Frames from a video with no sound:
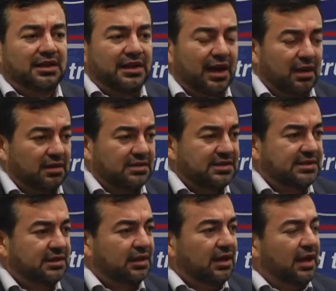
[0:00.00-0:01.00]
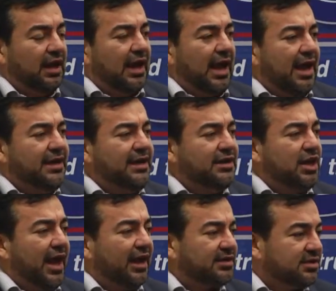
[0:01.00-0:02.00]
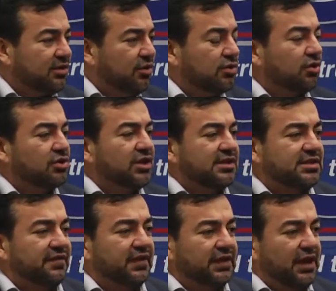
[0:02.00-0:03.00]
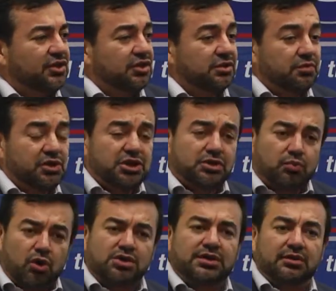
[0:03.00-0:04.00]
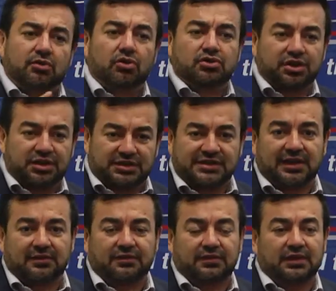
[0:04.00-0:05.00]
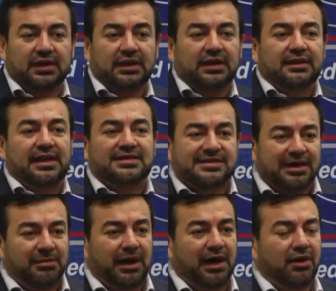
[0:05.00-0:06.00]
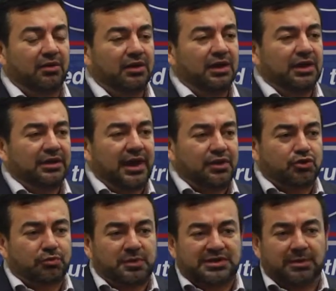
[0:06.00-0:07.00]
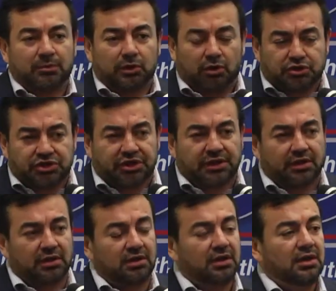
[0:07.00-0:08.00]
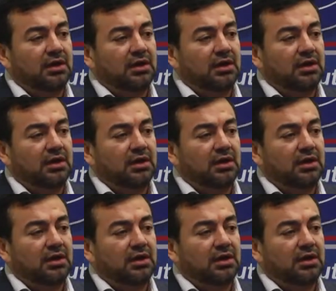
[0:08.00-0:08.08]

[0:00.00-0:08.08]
denounce any excuse or justifications, which is worse than torture itself, that somehow there should be some logical,